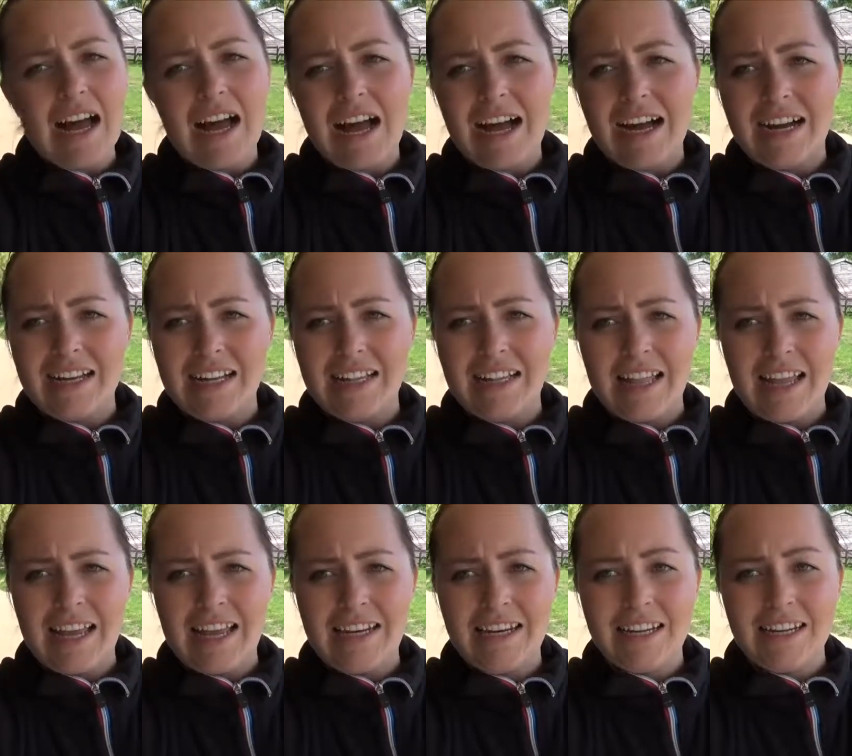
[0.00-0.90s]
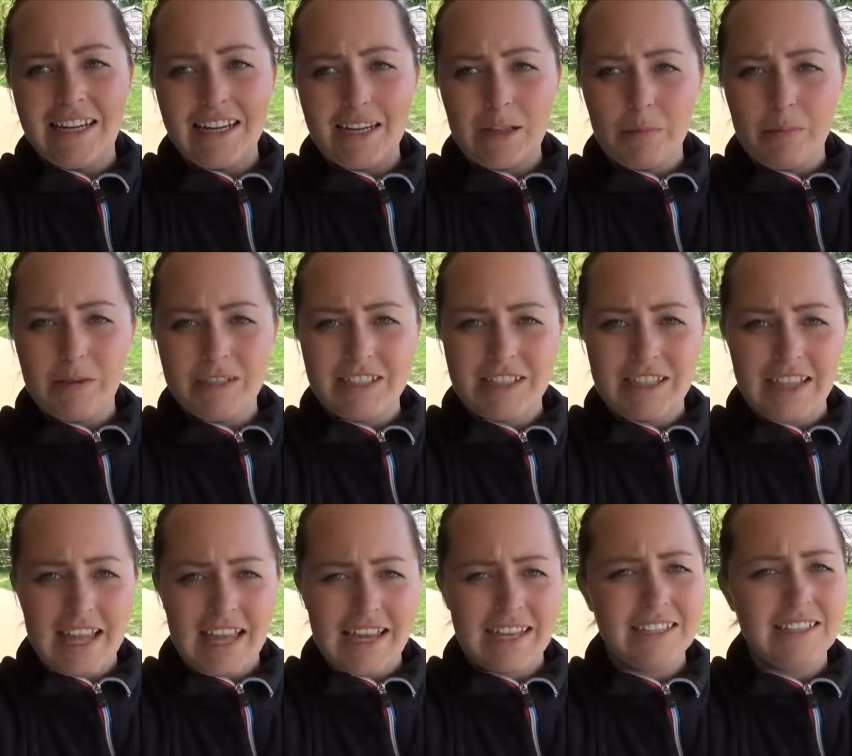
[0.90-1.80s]
and then a little bit in the
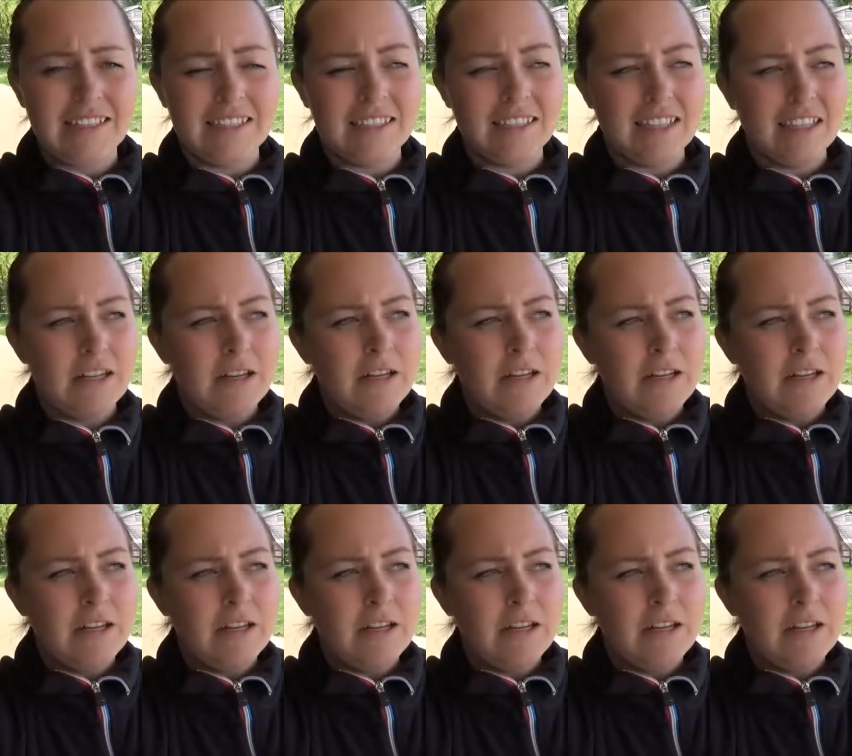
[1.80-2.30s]
end,